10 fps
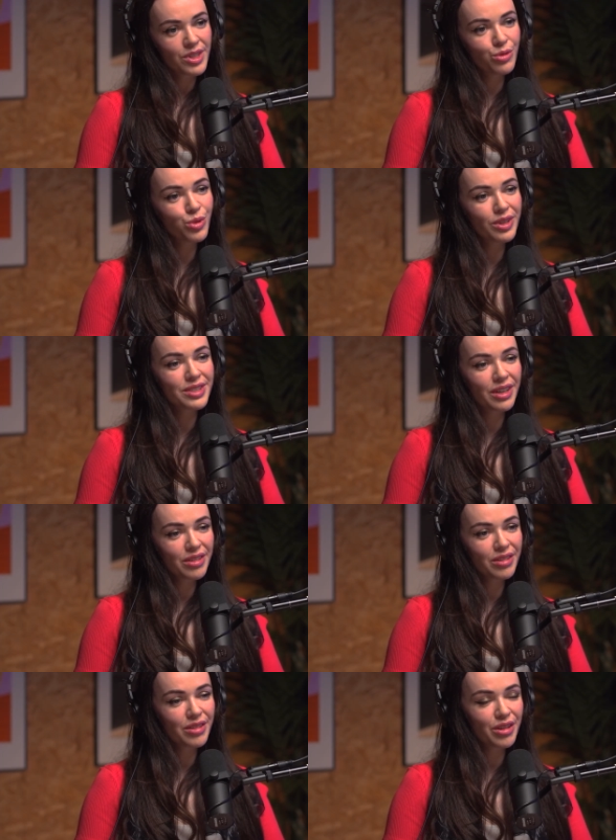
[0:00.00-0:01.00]
what is
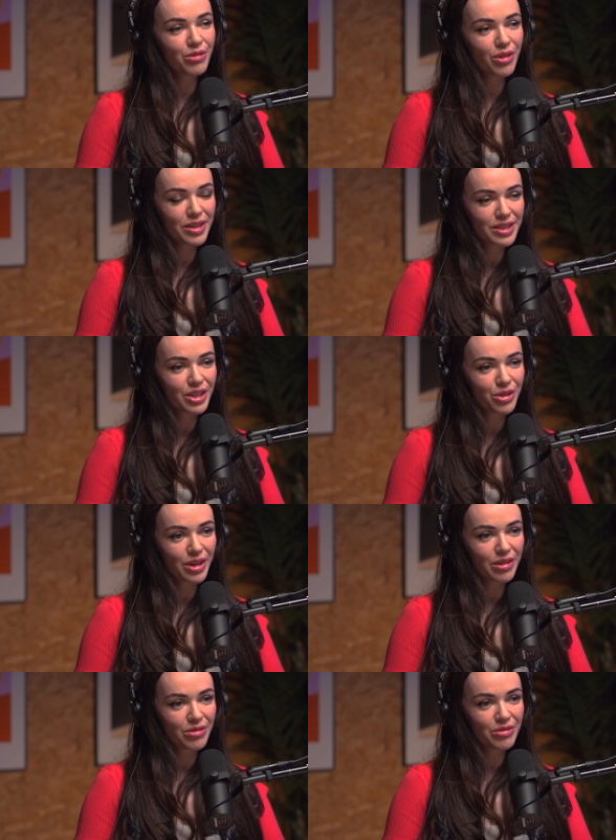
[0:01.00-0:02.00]
that the advice that you
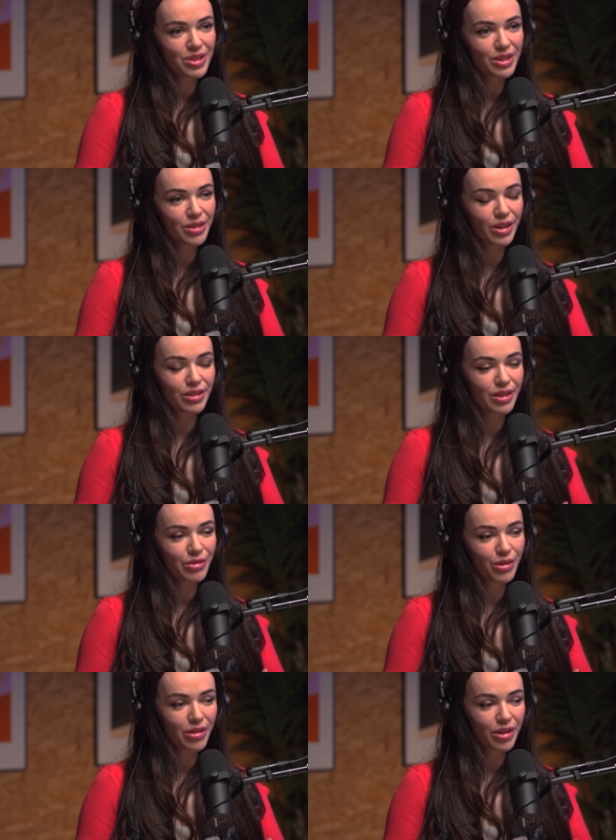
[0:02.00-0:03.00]
give to like
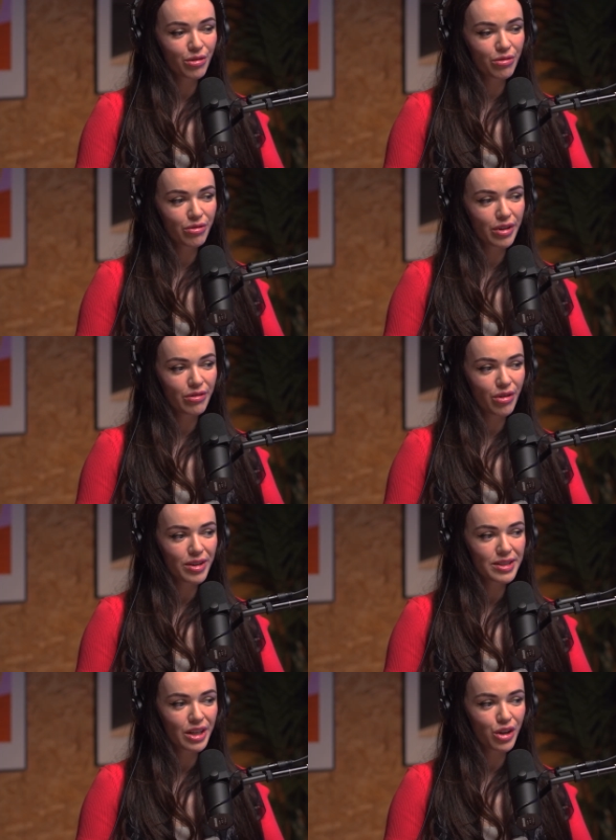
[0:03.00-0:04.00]
if you think of
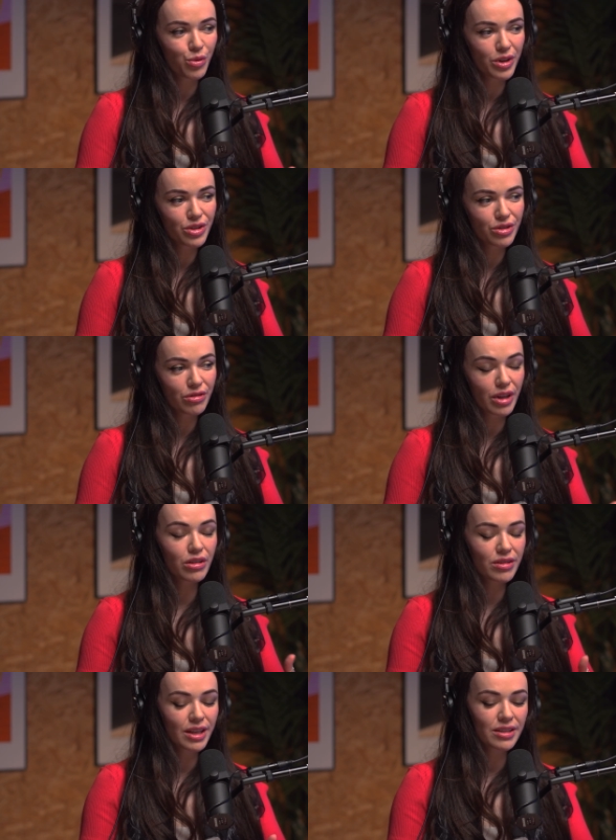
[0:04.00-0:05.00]
advice that you wish
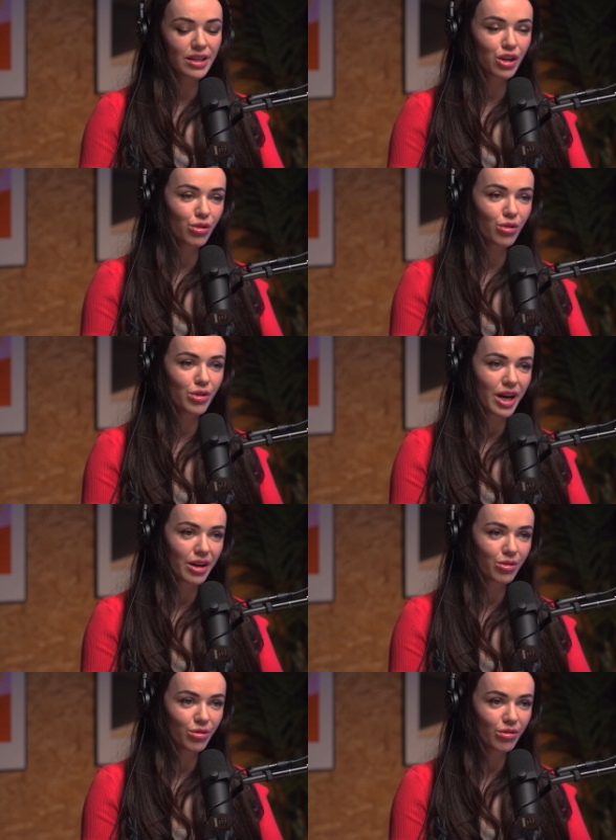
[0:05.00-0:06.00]
that things that you know
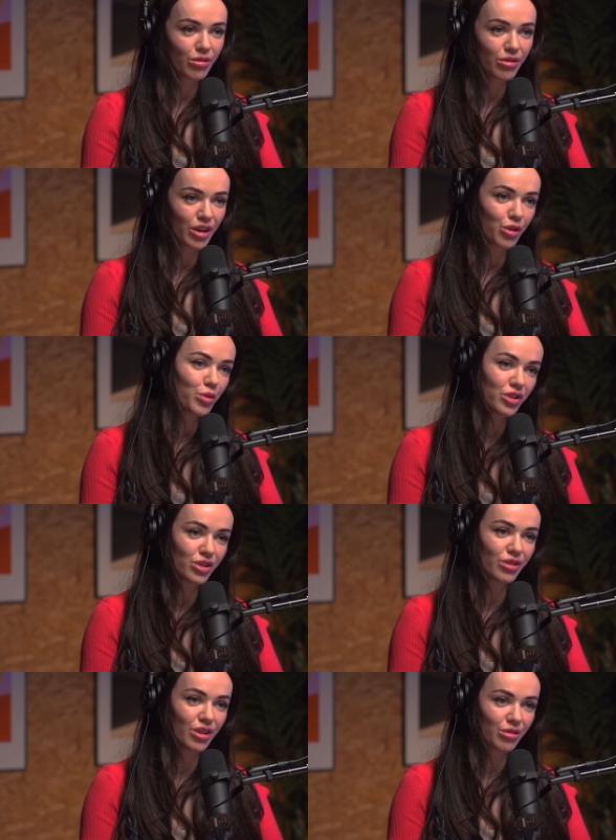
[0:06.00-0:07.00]
now that you wish
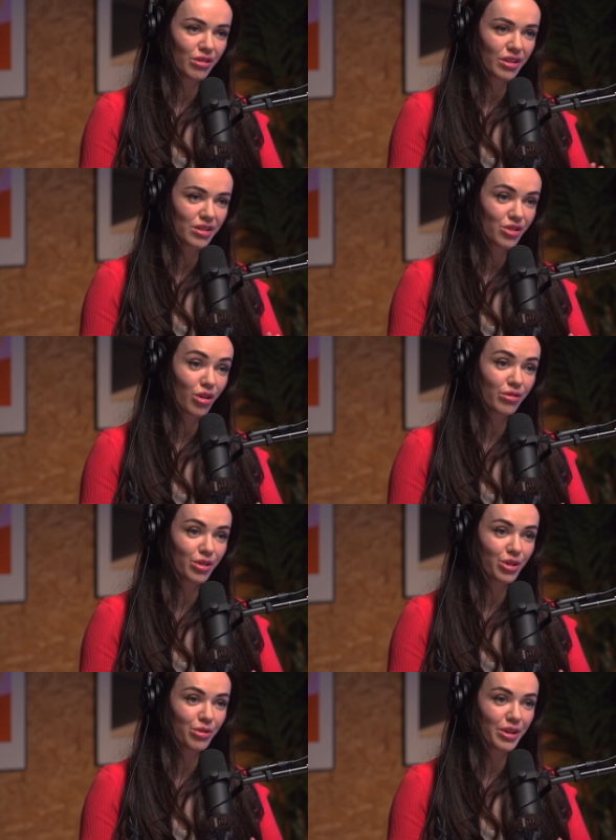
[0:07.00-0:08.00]
you'd known at the start of
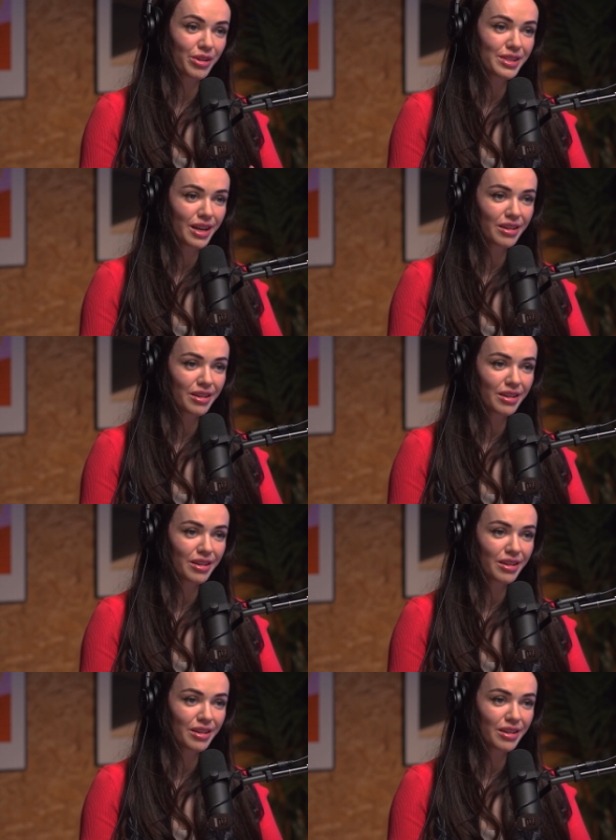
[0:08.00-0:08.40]
your career is